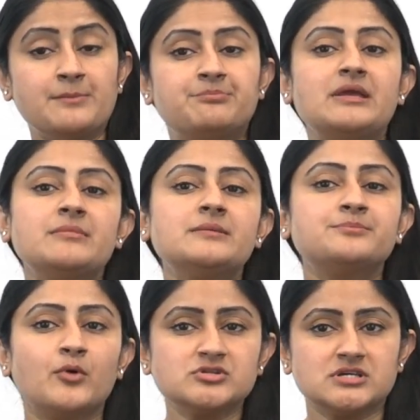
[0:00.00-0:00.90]
Payment
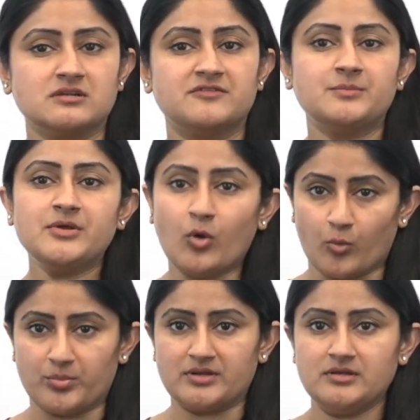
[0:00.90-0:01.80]
portal will be
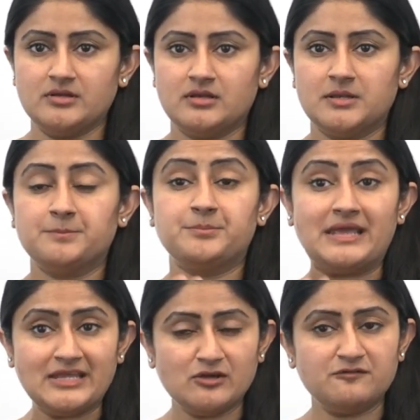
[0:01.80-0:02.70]
open.
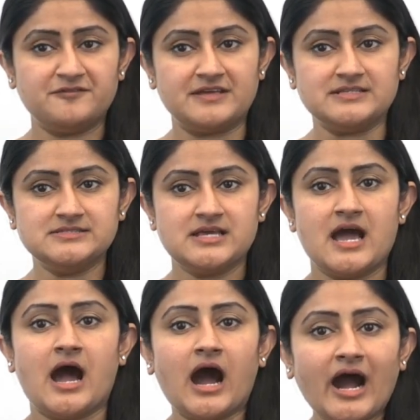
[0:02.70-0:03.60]
Pay your fees.
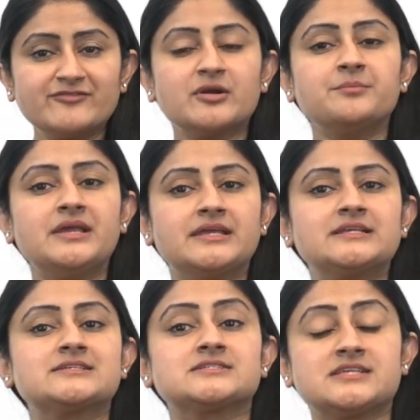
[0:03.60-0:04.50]
After making
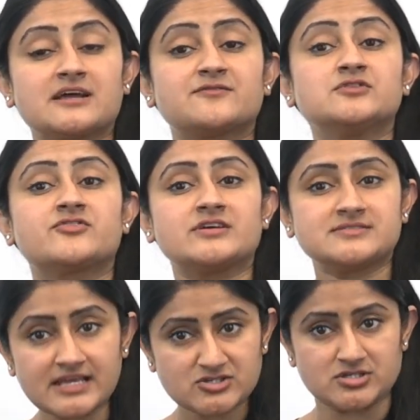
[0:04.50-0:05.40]
successful
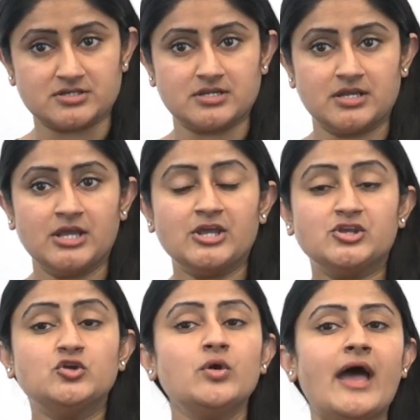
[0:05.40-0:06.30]
transaction,
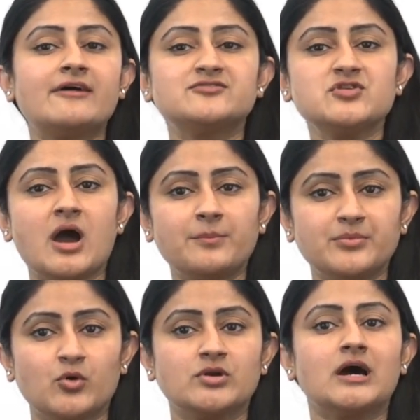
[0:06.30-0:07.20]
you have to
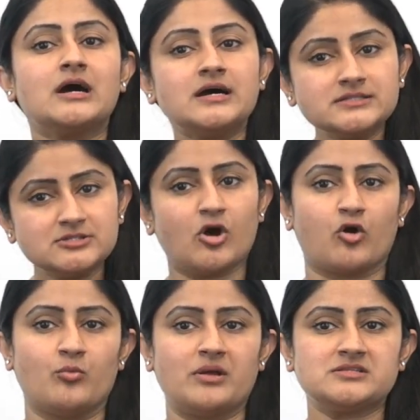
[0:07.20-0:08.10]
upload other
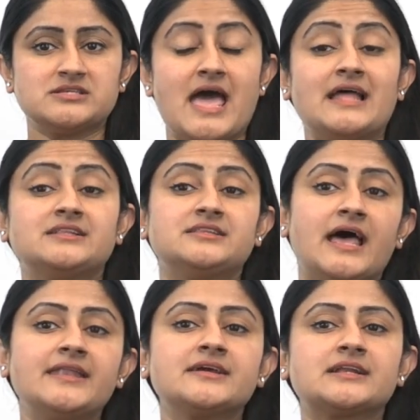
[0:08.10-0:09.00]
documents and
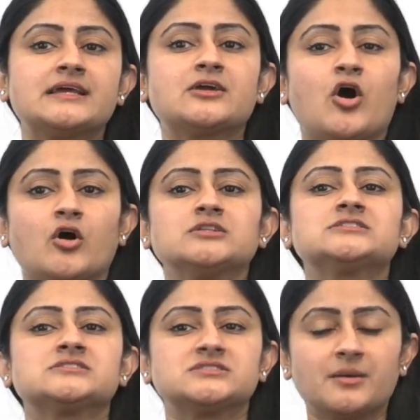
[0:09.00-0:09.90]
then click on
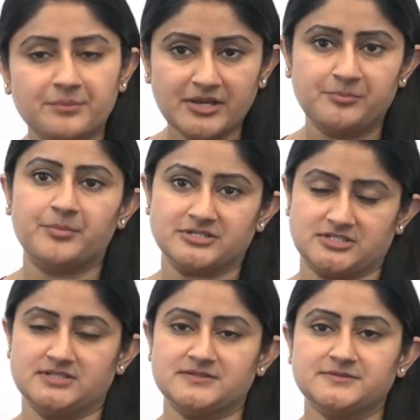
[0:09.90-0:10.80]
submit button.